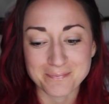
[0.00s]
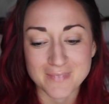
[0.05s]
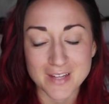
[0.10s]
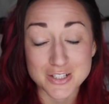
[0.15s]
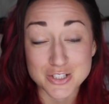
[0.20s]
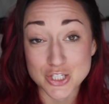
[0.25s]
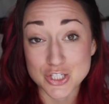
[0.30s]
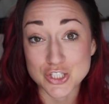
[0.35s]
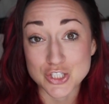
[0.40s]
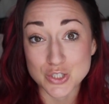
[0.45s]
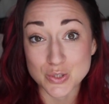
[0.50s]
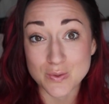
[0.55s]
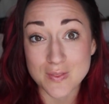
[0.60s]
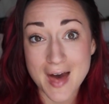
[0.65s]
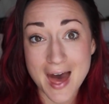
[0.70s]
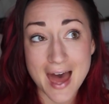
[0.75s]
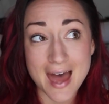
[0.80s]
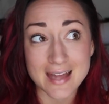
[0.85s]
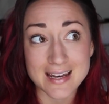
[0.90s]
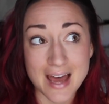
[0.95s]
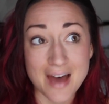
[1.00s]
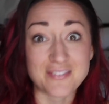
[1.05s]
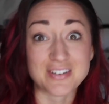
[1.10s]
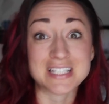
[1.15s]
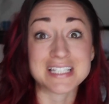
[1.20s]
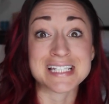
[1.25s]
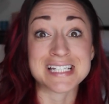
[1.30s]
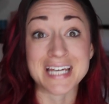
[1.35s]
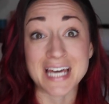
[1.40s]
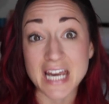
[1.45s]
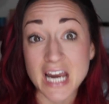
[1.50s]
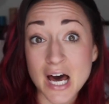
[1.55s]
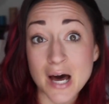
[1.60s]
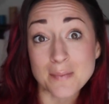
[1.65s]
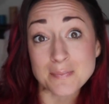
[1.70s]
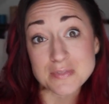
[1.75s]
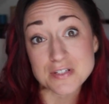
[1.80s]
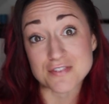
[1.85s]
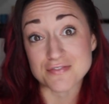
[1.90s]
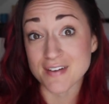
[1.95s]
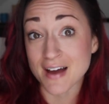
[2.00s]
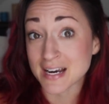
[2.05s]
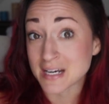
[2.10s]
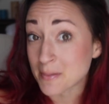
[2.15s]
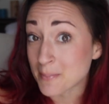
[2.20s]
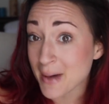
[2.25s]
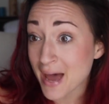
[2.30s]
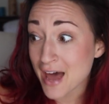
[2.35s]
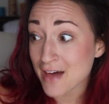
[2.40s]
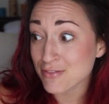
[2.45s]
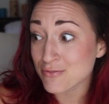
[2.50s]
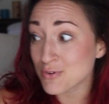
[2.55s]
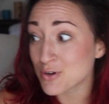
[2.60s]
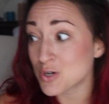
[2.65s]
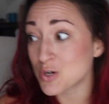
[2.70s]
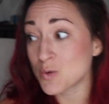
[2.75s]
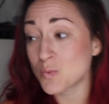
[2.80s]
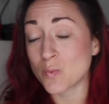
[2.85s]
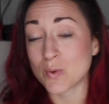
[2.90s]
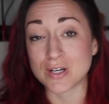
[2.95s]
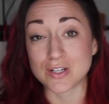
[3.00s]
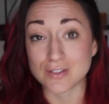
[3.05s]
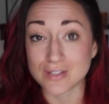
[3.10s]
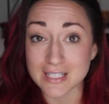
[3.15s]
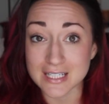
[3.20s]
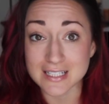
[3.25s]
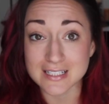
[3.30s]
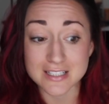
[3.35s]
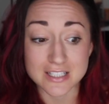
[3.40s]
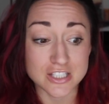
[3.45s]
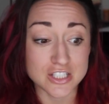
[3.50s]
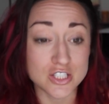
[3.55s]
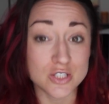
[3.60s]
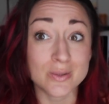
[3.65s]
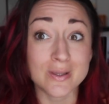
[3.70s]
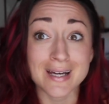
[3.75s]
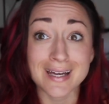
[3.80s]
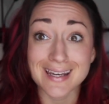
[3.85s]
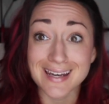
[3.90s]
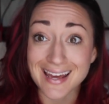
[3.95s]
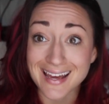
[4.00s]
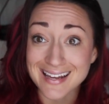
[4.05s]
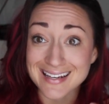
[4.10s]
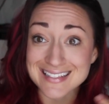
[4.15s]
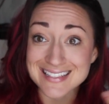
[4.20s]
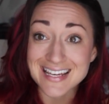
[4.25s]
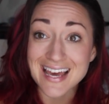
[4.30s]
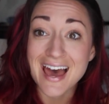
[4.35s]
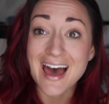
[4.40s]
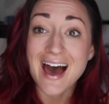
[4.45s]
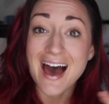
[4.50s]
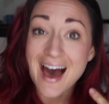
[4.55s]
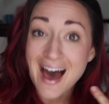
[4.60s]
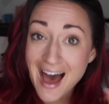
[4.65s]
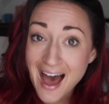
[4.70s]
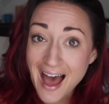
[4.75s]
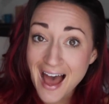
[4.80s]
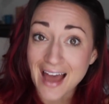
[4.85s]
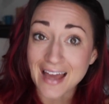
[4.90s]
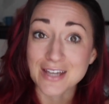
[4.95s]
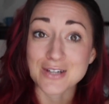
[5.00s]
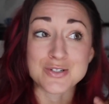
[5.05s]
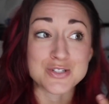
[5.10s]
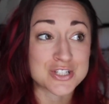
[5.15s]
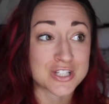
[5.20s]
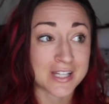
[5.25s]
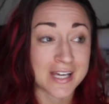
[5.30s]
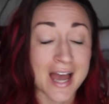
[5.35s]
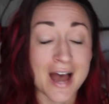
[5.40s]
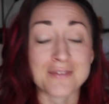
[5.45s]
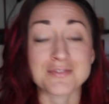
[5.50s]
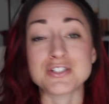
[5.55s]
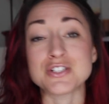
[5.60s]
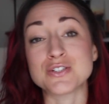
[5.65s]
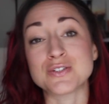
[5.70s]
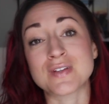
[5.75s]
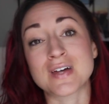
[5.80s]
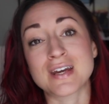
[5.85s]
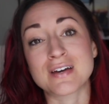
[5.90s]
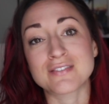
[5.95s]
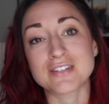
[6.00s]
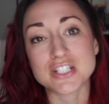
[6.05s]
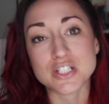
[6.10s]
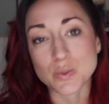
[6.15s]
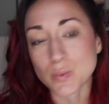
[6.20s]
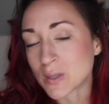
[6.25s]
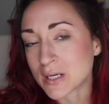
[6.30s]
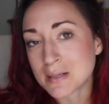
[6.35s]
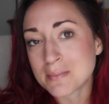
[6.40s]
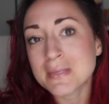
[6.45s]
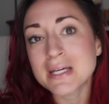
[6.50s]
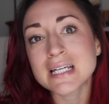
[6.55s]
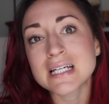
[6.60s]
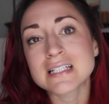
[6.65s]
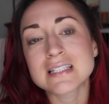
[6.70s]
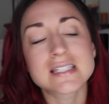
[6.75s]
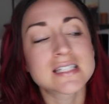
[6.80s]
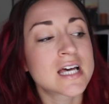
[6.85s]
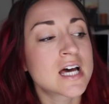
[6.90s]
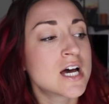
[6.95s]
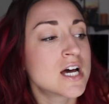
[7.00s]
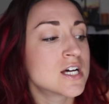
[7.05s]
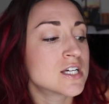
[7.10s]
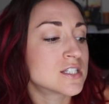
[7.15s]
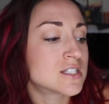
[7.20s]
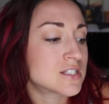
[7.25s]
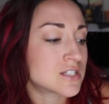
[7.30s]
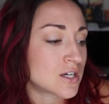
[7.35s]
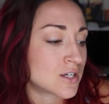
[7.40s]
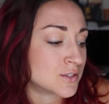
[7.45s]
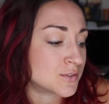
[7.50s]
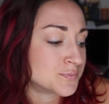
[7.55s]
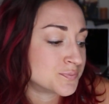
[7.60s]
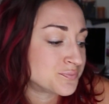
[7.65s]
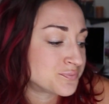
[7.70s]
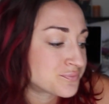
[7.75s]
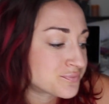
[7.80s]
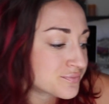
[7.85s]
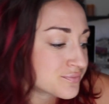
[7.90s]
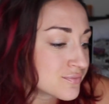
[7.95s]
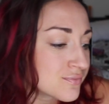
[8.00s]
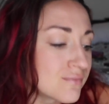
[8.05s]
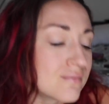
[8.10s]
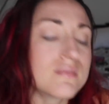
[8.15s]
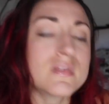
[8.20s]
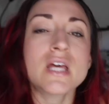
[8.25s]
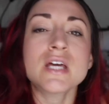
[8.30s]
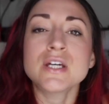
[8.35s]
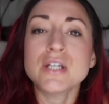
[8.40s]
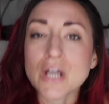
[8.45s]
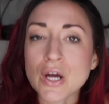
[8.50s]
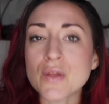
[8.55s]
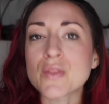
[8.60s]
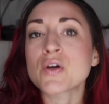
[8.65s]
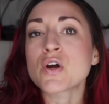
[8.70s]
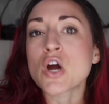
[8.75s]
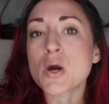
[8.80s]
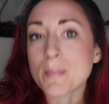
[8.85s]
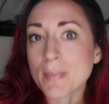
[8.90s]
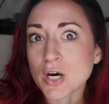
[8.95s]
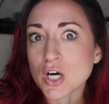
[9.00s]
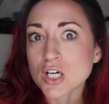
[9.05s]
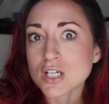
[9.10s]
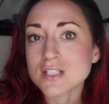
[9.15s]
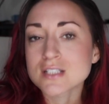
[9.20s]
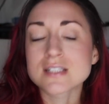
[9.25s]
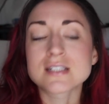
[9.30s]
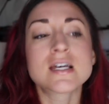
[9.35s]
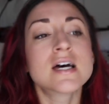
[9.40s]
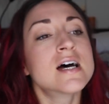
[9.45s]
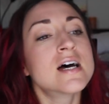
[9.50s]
to do that, having to get up to find a bathroom when you need to do it, and I usually have to do that every 20 minutes, so you know, there are perks.